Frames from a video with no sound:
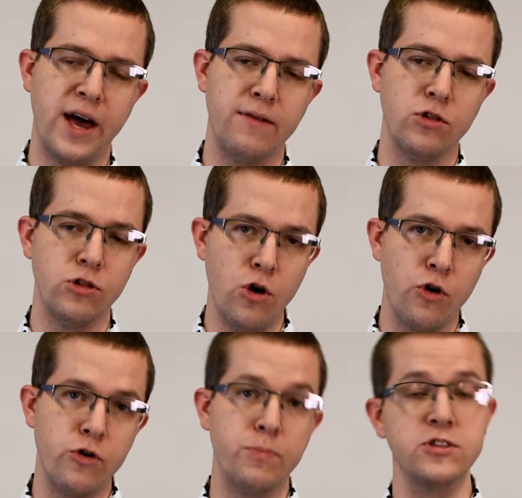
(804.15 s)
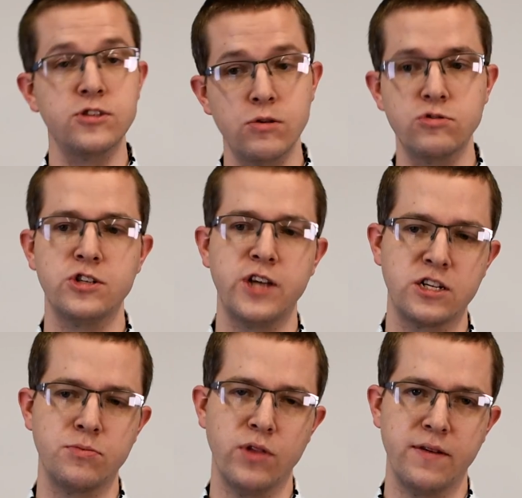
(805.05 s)
have low but still
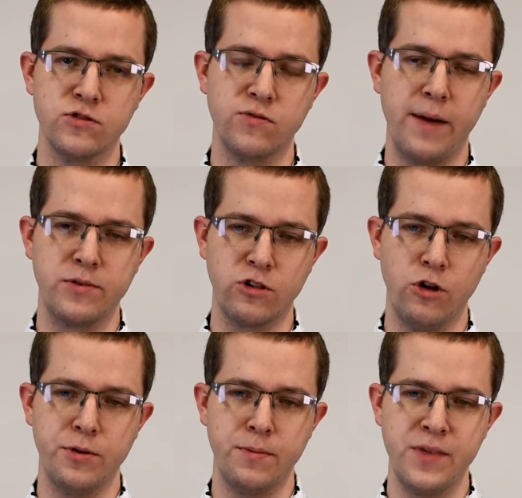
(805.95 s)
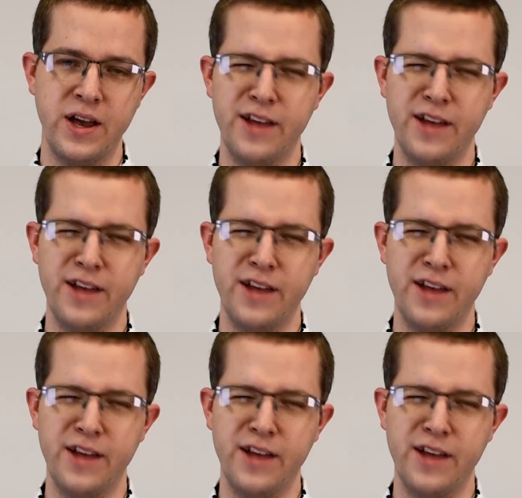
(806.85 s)
detectable levels of haptoglobin,